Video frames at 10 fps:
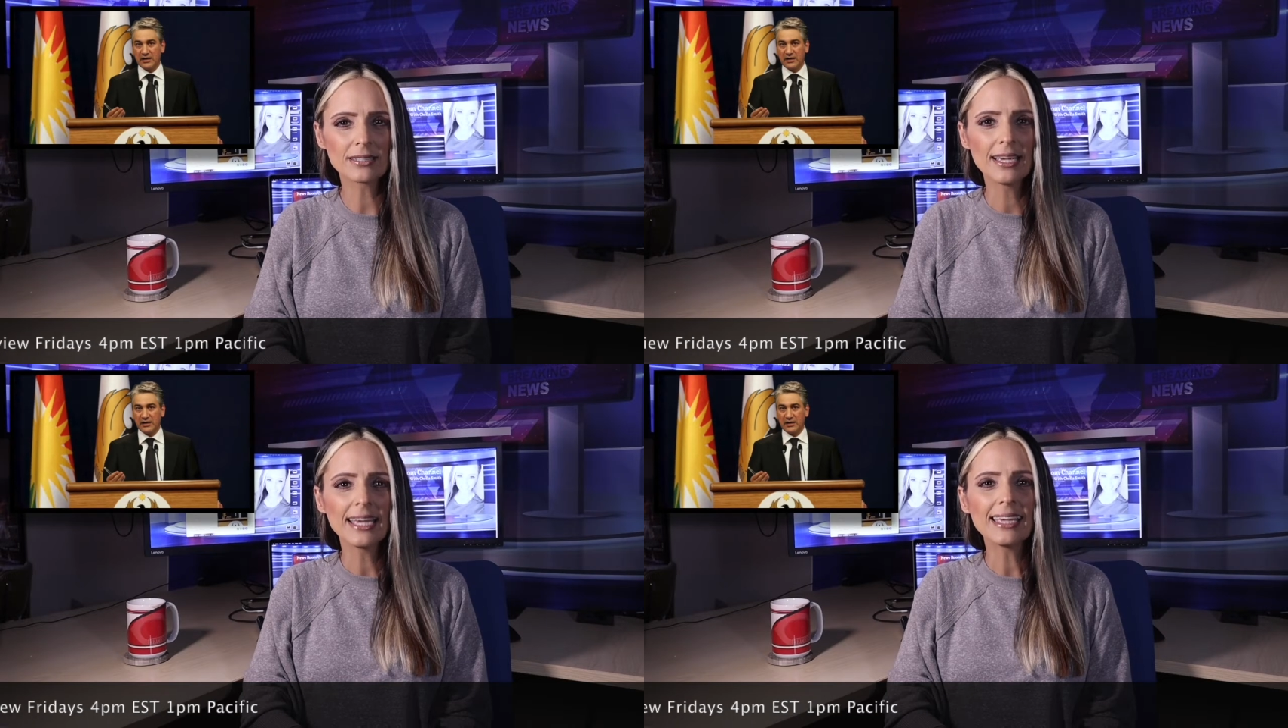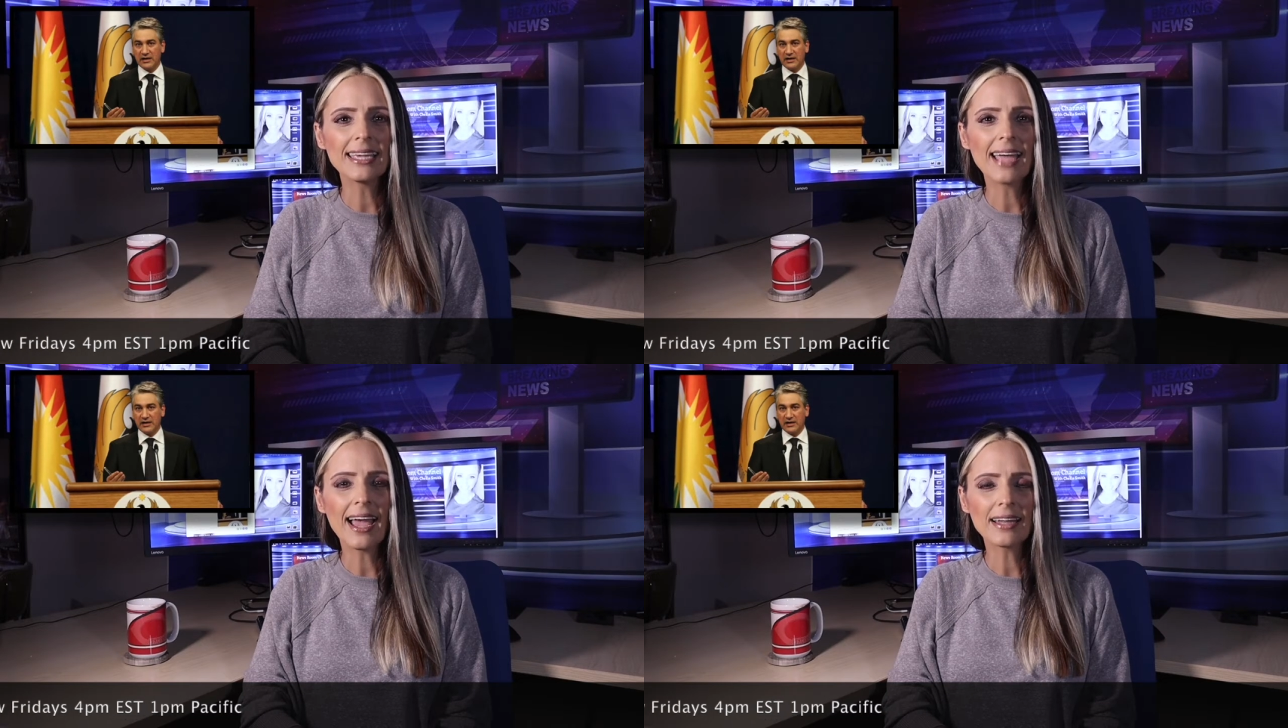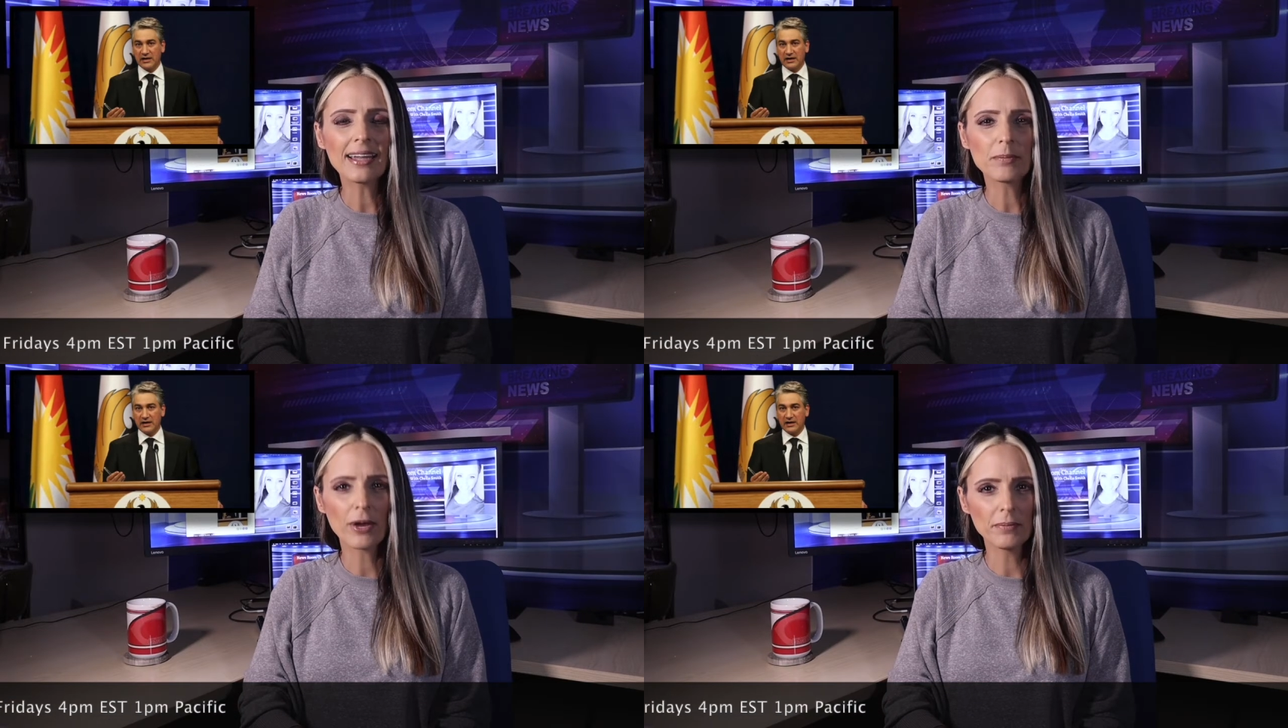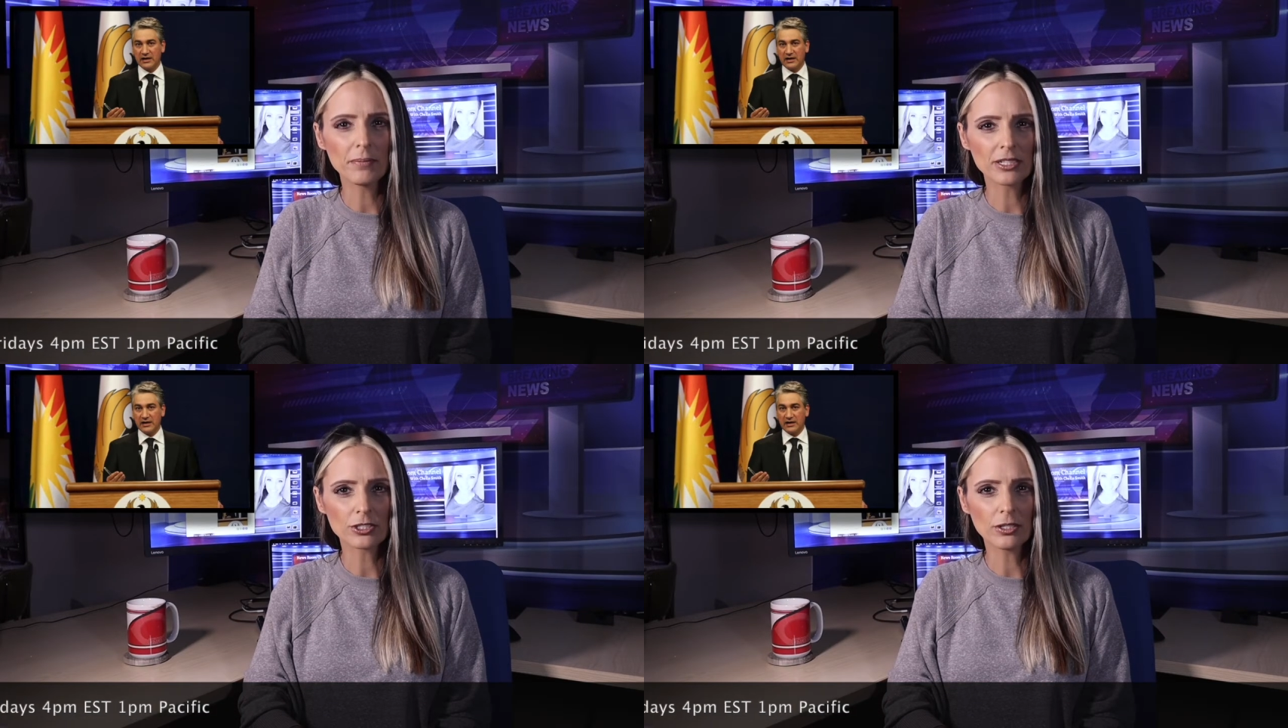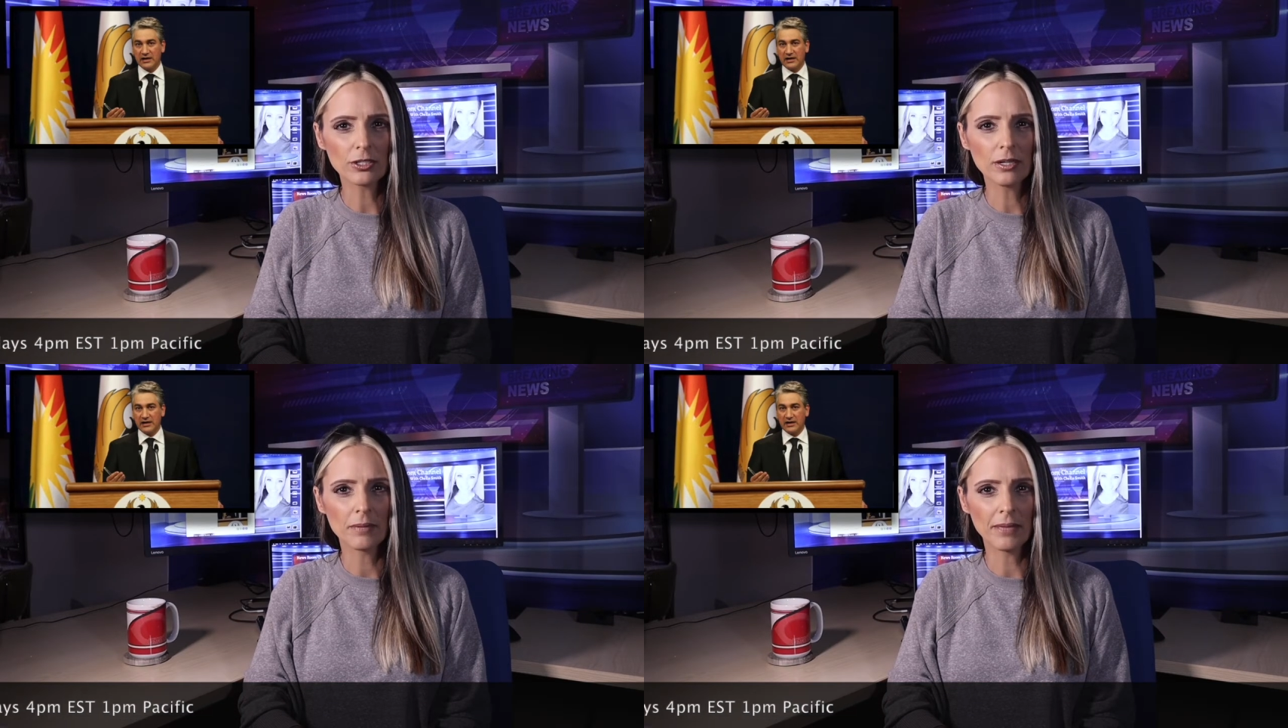He added Prime Minister
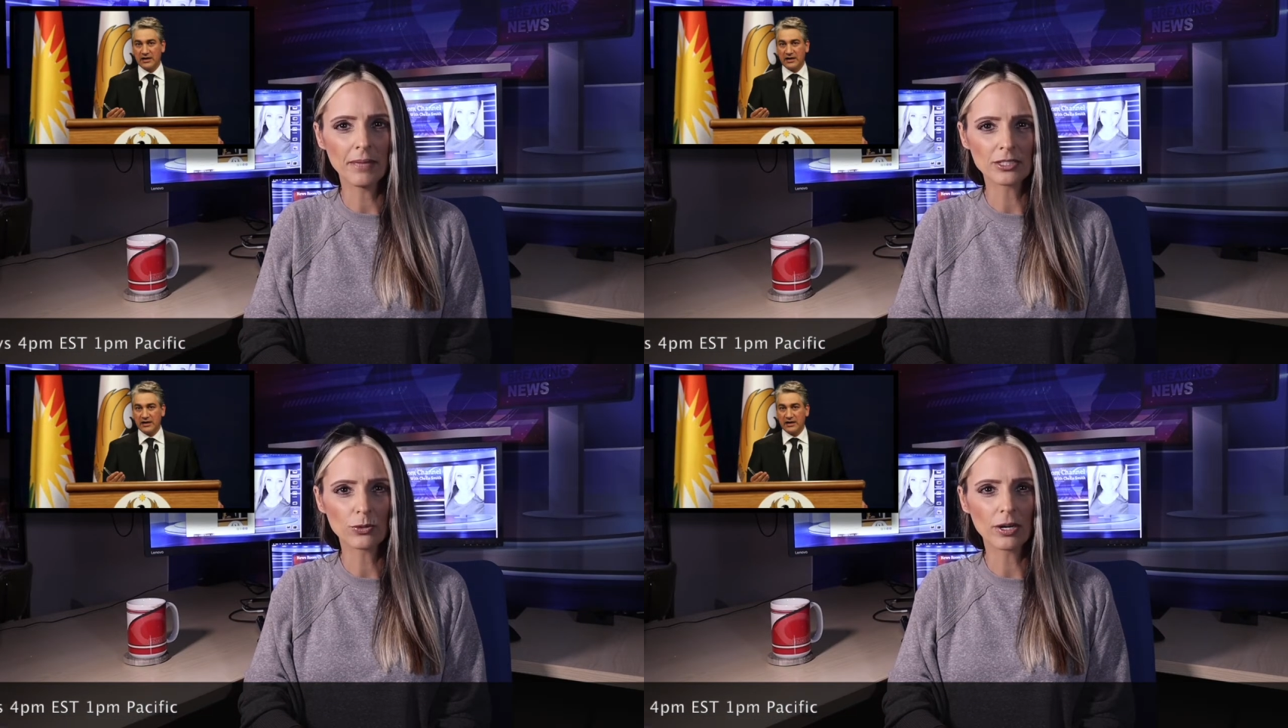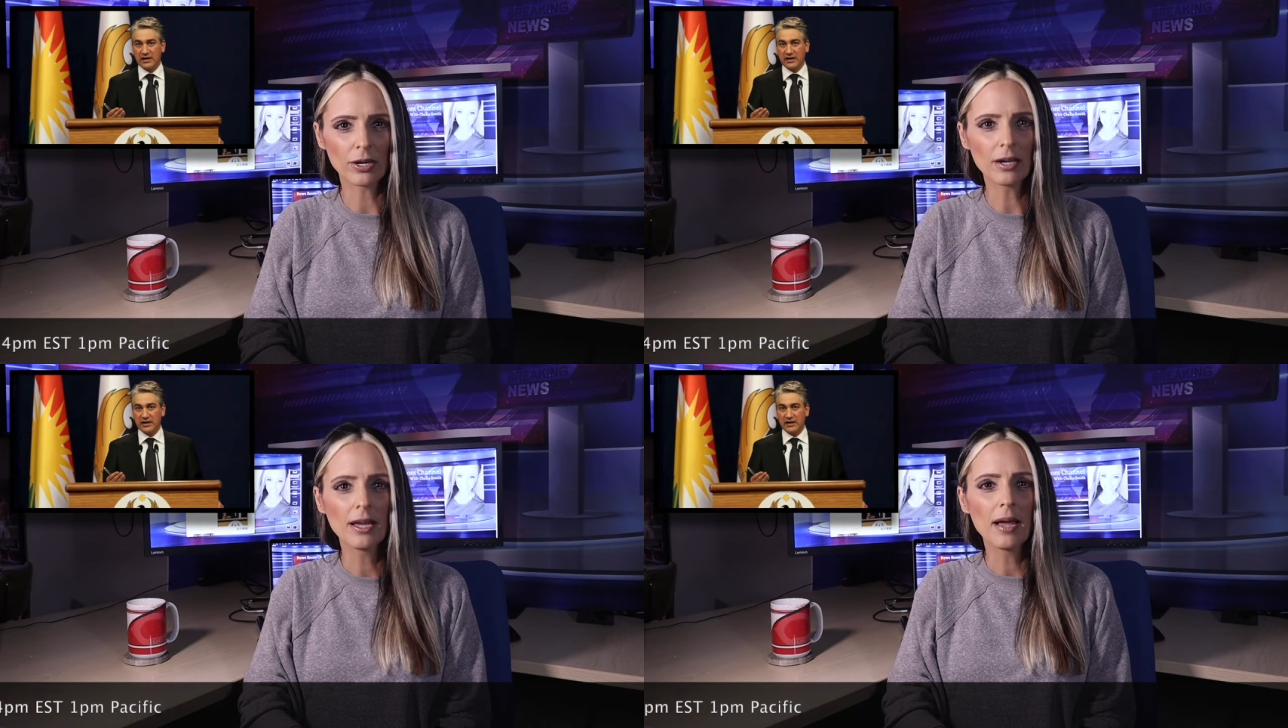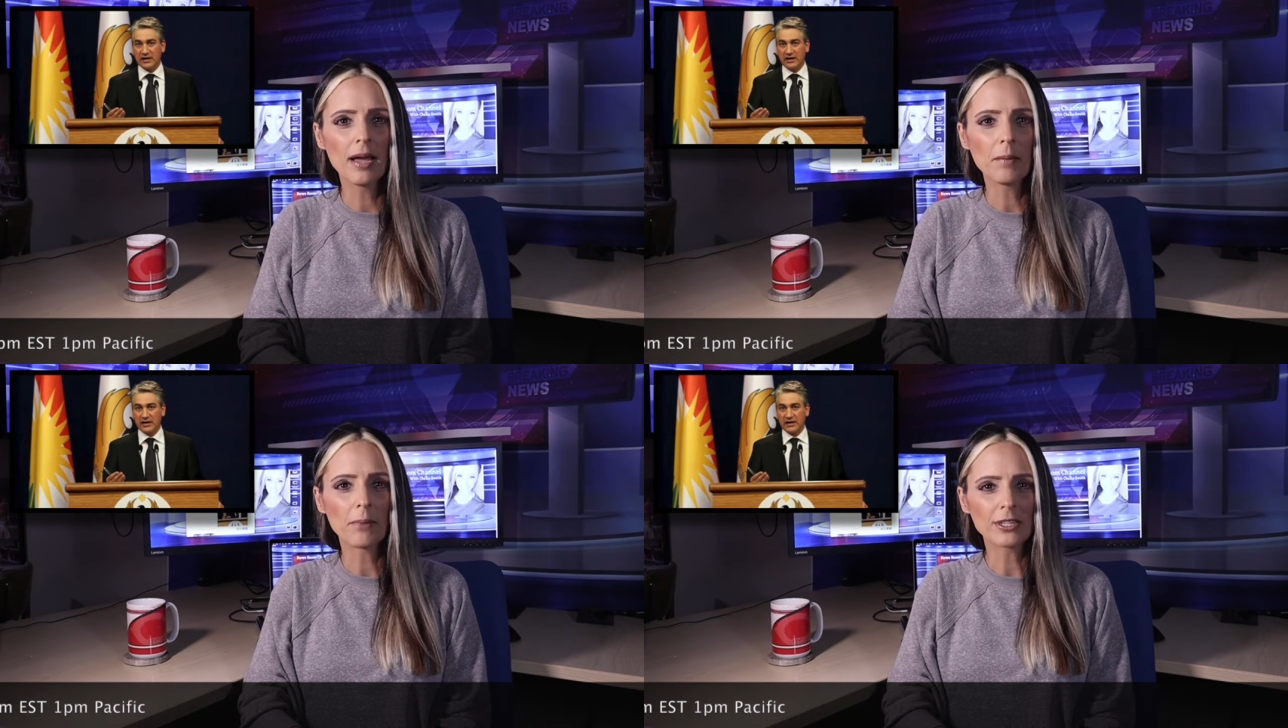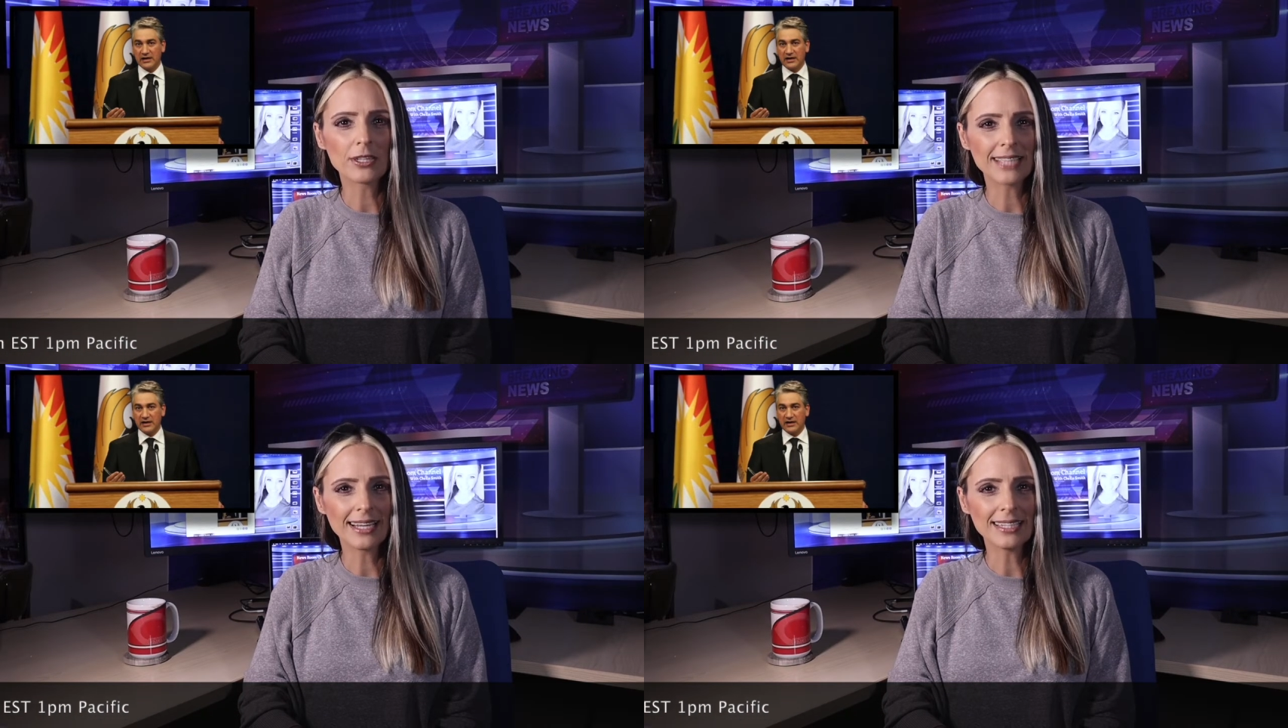Mazur Barzani